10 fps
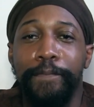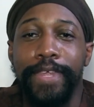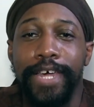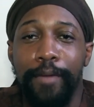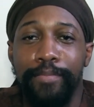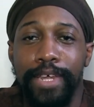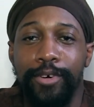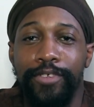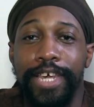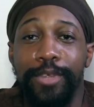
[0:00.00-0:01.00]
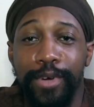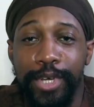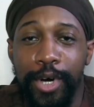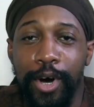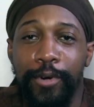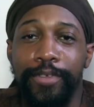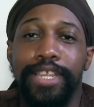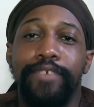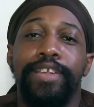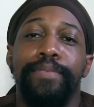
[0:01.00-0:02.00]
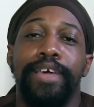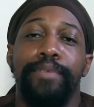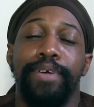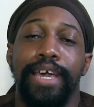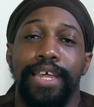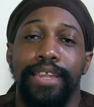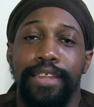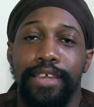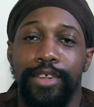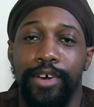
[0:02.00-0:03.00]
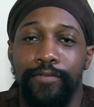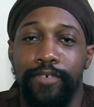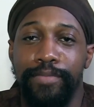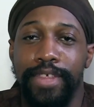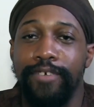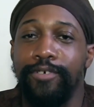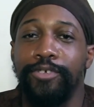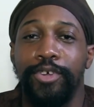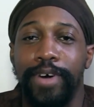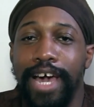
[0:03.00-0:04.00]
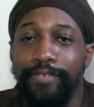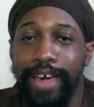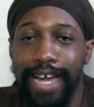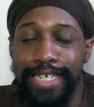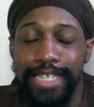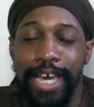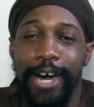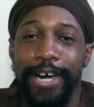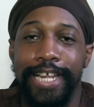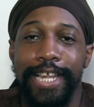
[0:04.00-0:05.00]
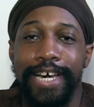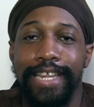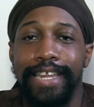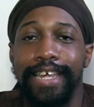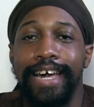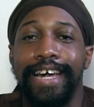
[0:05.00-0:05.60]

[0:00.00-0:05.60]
you know what I mean, or did with your own to develop them in, you know, from 0 to whatever age in their early learning.